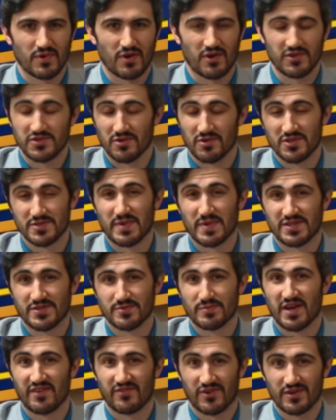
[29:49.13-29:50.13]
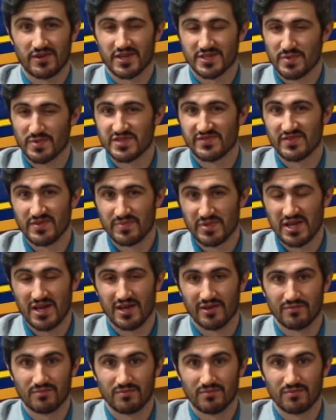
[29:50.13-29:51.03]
also sponsored by ExpressVPN.